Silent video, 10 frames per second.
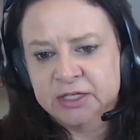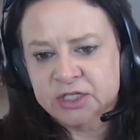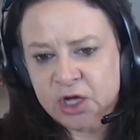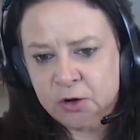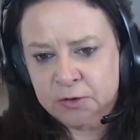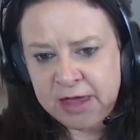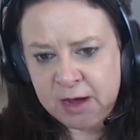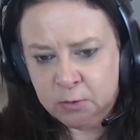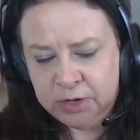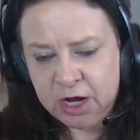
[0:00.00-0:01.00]
so
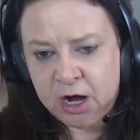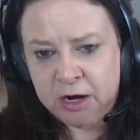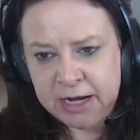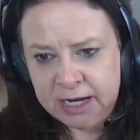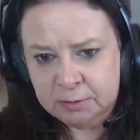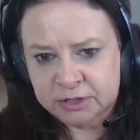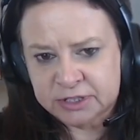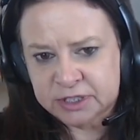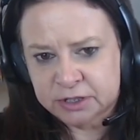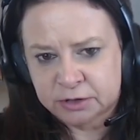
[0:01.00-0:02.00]
that we are
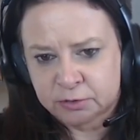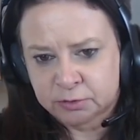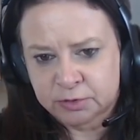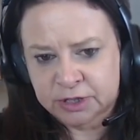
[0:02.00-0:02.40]
able to,